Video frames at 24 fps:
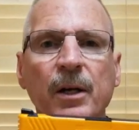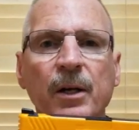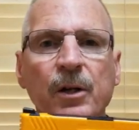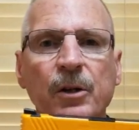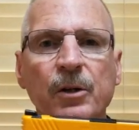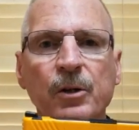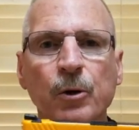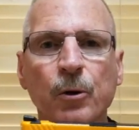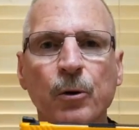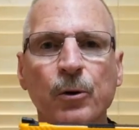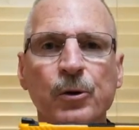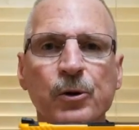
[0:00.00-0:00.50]

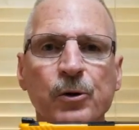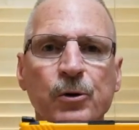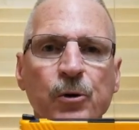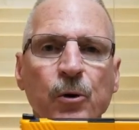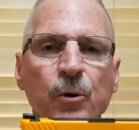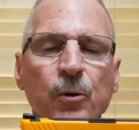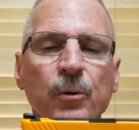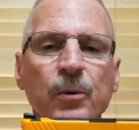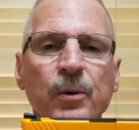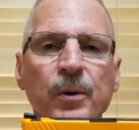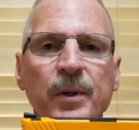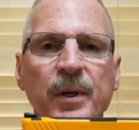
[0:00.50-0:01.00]
your
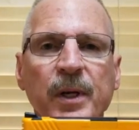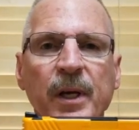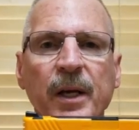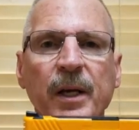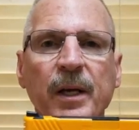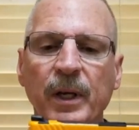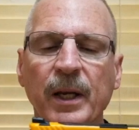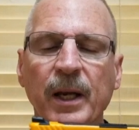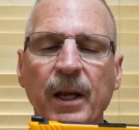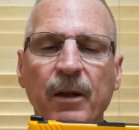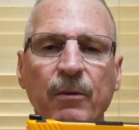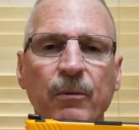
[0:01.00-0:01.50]
student
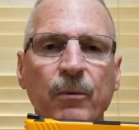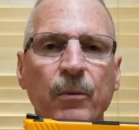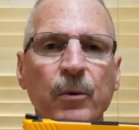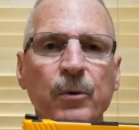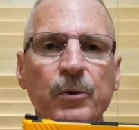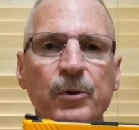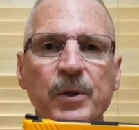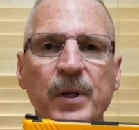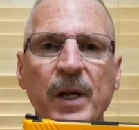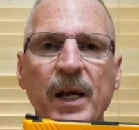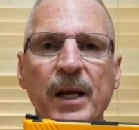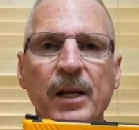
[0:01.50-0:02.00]
can get through
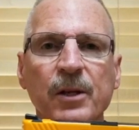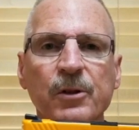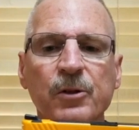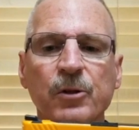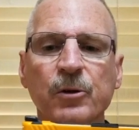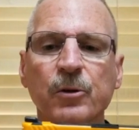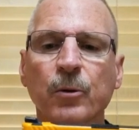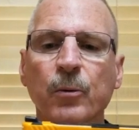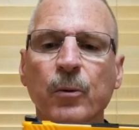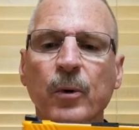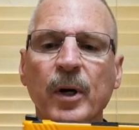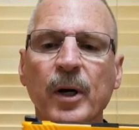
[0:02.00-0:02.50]
stance
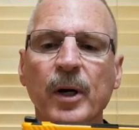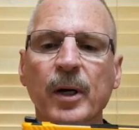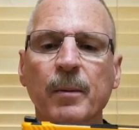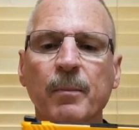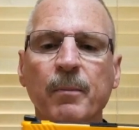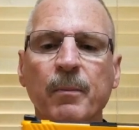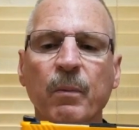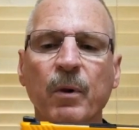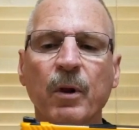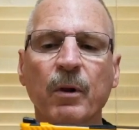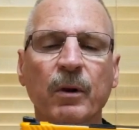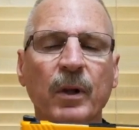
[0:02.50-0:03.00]
and
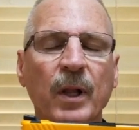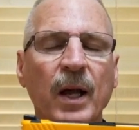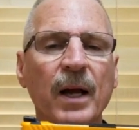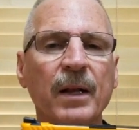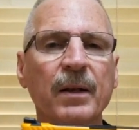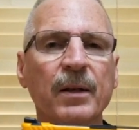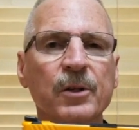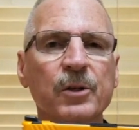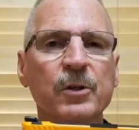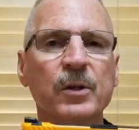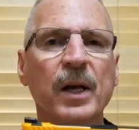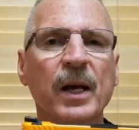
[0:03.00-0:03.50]
grip, line
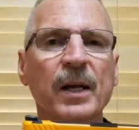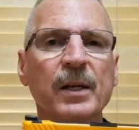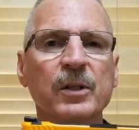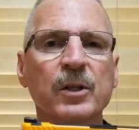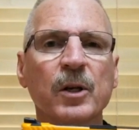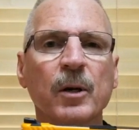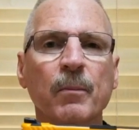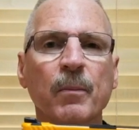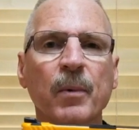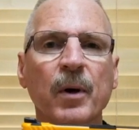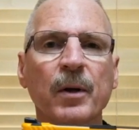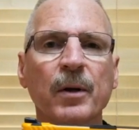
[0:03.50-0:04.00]
the sights
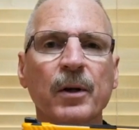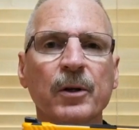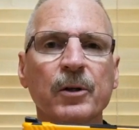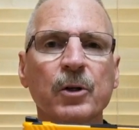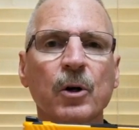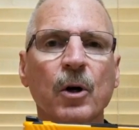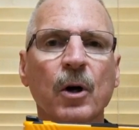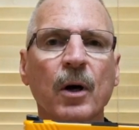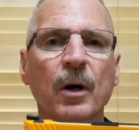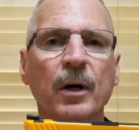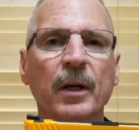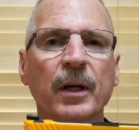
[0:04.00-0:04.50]
up on the
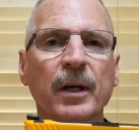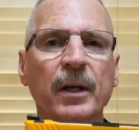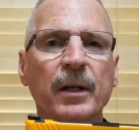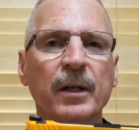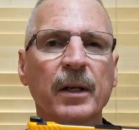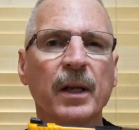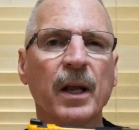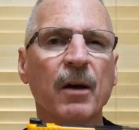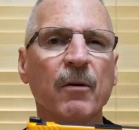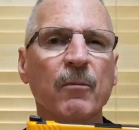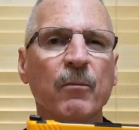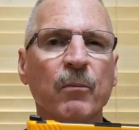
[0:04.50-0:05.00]
target,
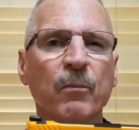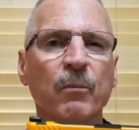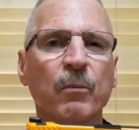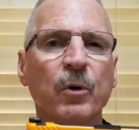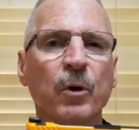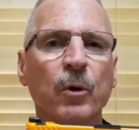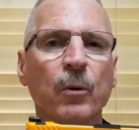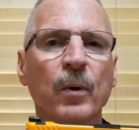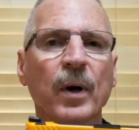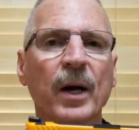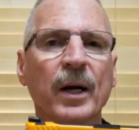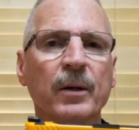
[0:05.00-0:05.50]
have
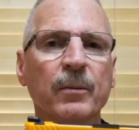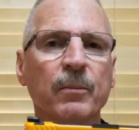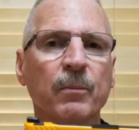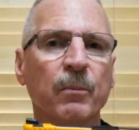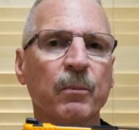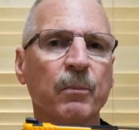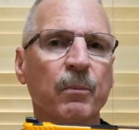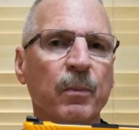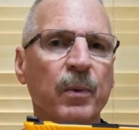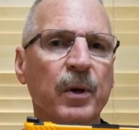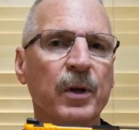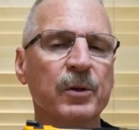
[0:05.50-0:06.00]
correct
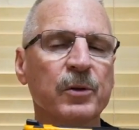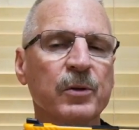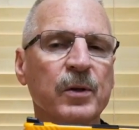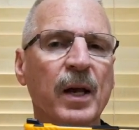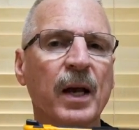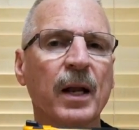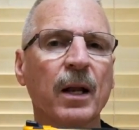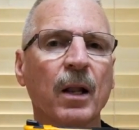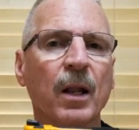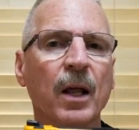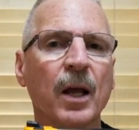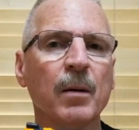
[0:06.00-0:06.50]
sight
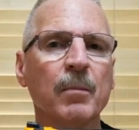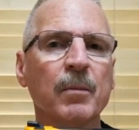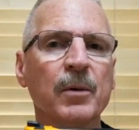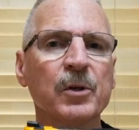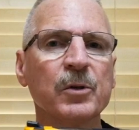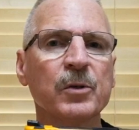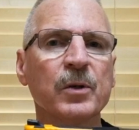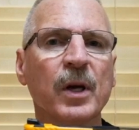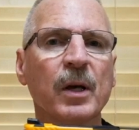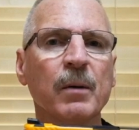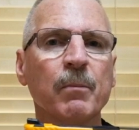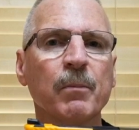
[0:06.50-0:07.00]
alignment,
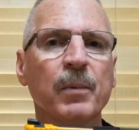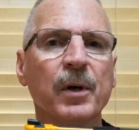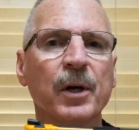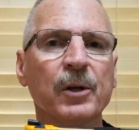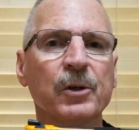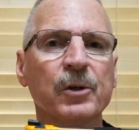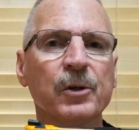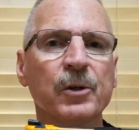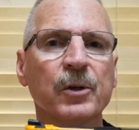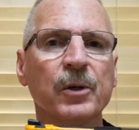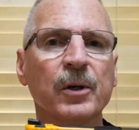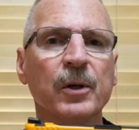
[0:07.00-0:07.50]
sight
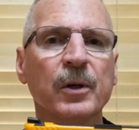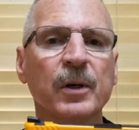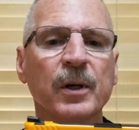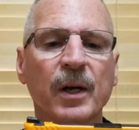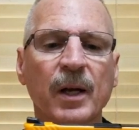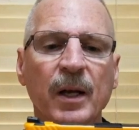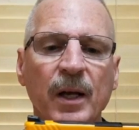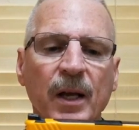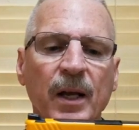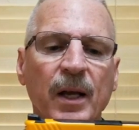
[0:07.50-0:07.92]
picture,